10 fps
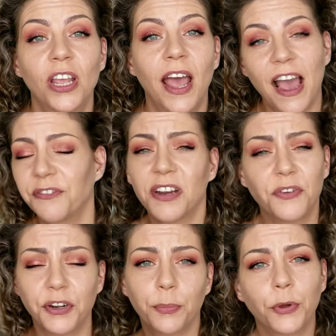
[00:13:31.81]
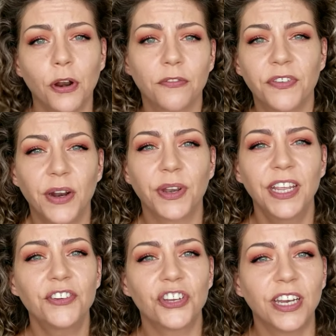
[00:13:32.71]
after I've already put on
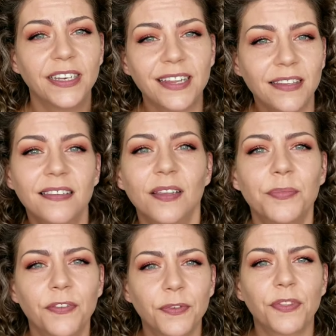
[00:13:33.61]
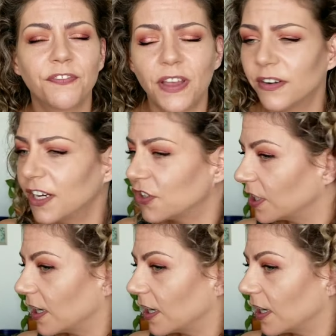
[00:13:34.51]
foundation, it tends to lip up to the foundation.